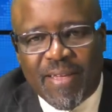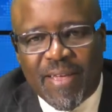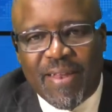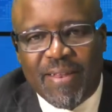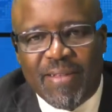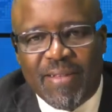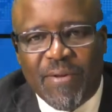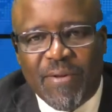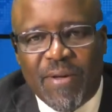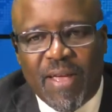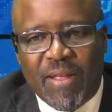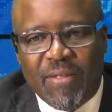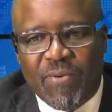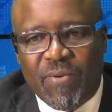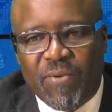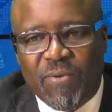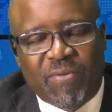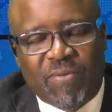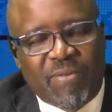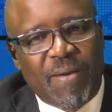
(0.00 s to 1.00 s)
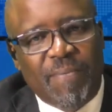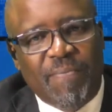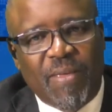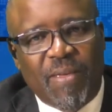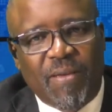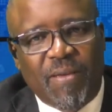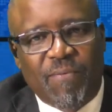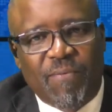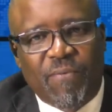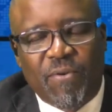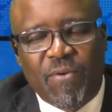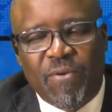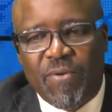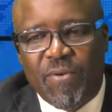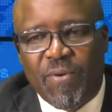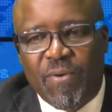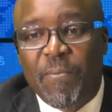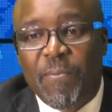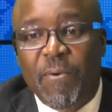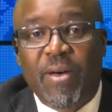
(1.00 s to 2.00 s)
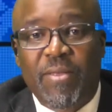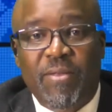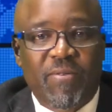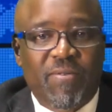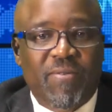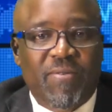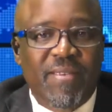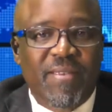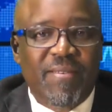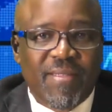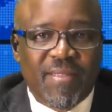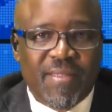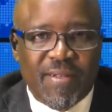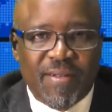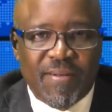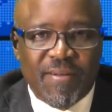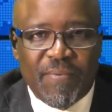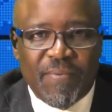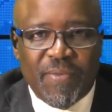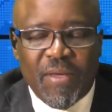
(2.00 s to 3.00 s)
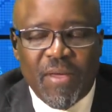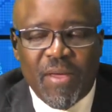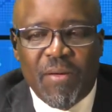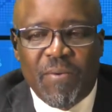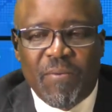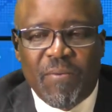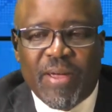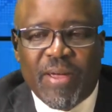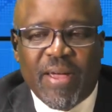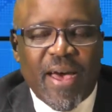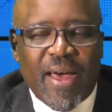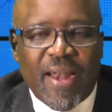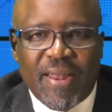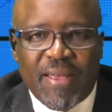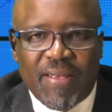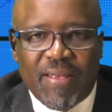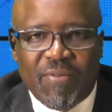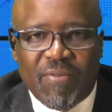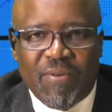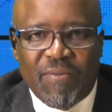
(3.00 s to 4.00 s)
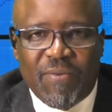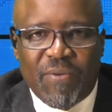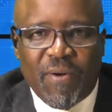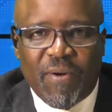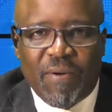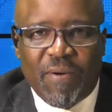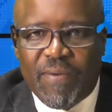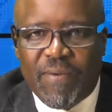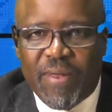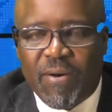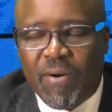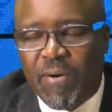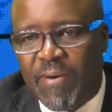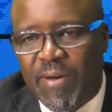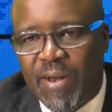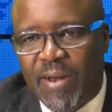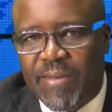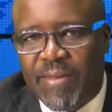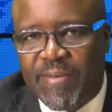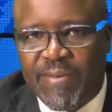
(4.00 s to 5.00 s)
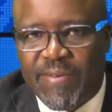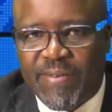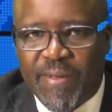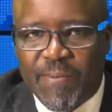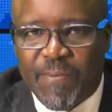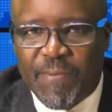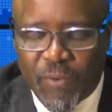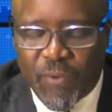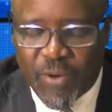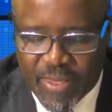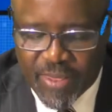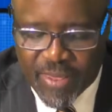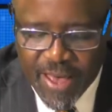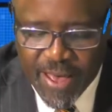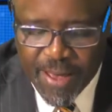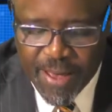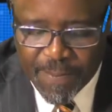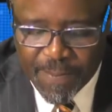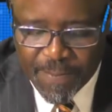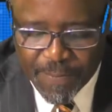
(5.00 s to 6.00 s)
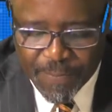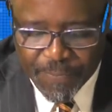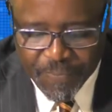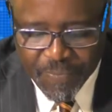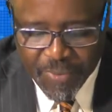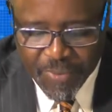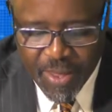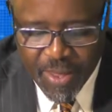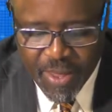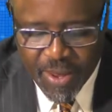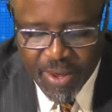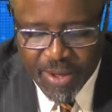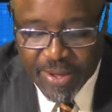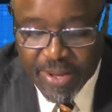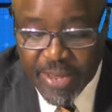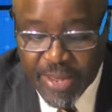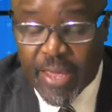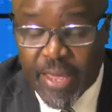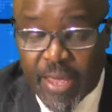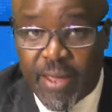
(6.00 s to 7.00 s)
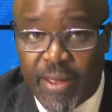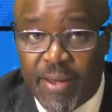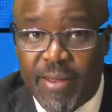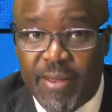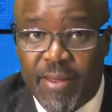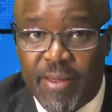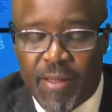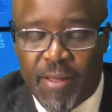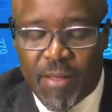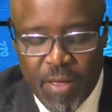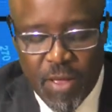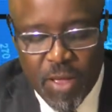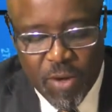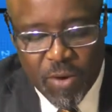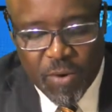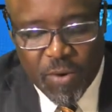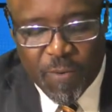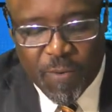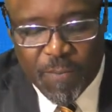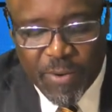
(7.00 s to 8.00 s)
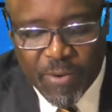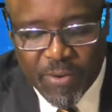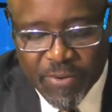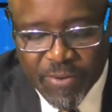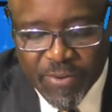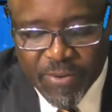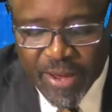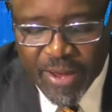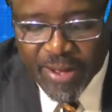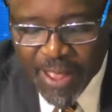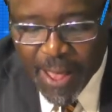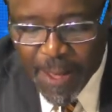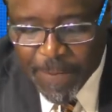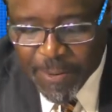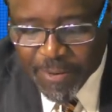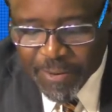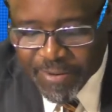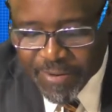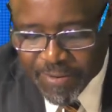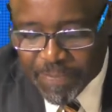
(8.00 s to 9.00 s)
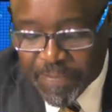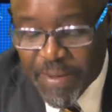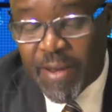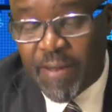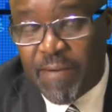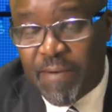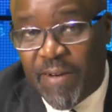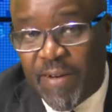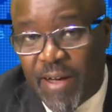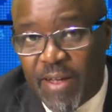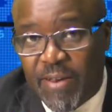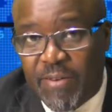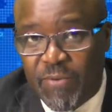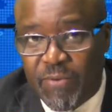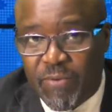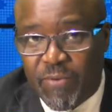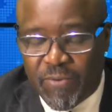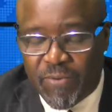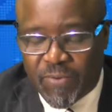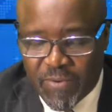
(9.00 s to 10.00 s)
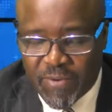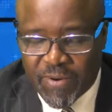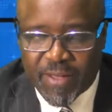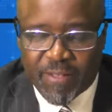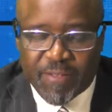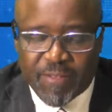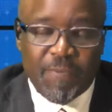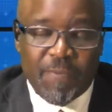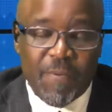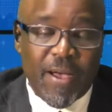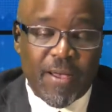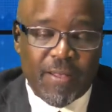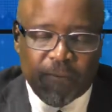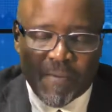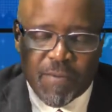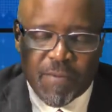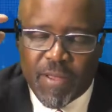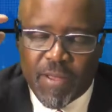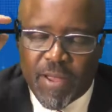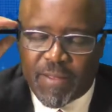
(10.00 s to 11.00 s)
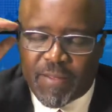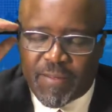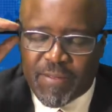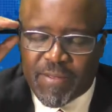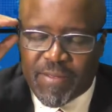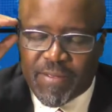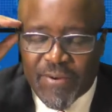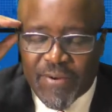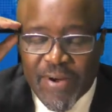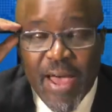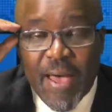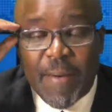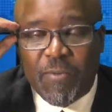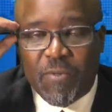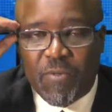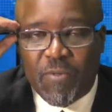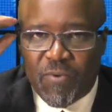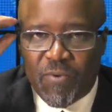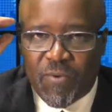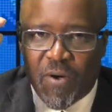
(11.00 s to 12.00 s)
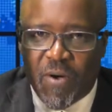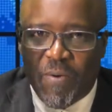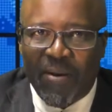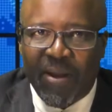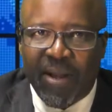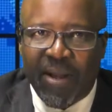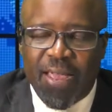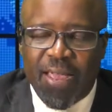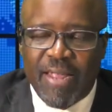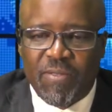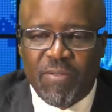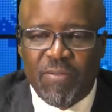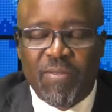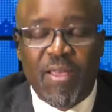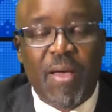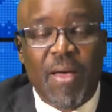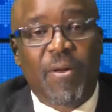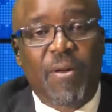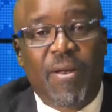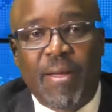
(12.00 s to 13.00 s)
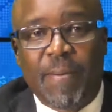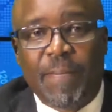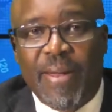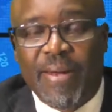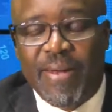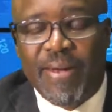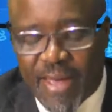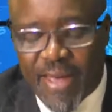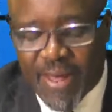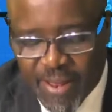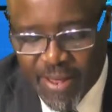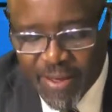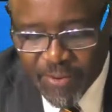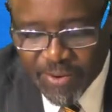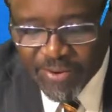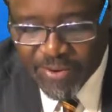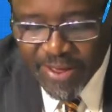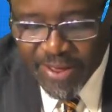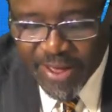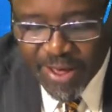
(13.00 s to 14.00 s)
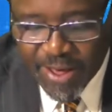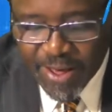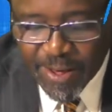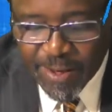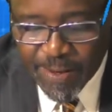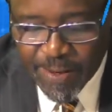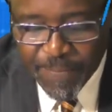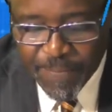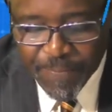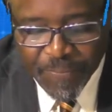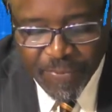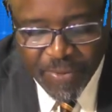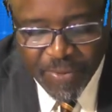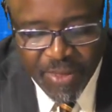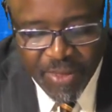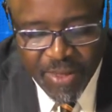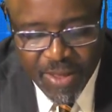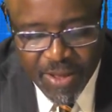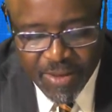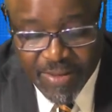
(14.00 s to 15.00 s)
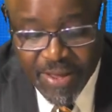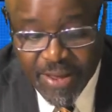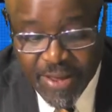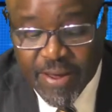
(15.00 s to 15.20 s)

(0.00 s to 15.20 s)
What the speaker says: and trying to do something for your brother or sister, regardless of your affinity relationship with them. Indeed, Ubuntu encompasses many virtues you ascribe to or relate to somebody like Mandela, which are such